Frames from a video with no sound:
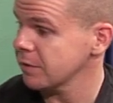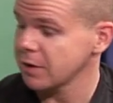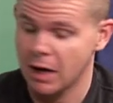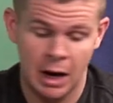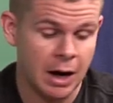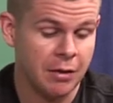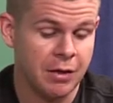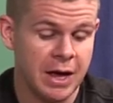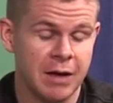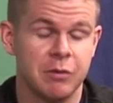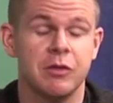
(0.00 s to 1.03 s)
Uh, they
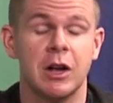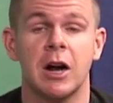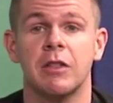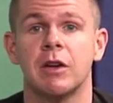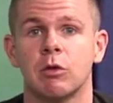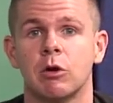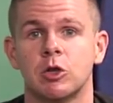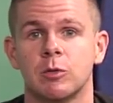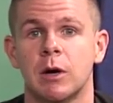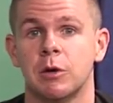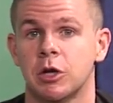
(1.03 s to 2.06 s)
have started their road
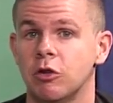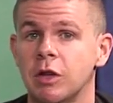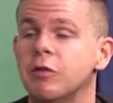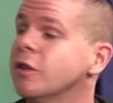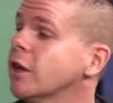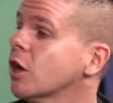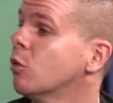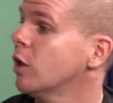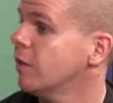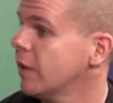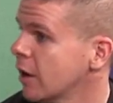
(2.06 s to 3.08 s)
trip out in Cleveland. They got a
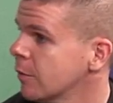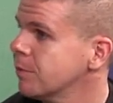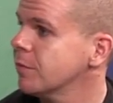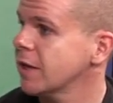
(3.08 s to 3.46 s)
win there.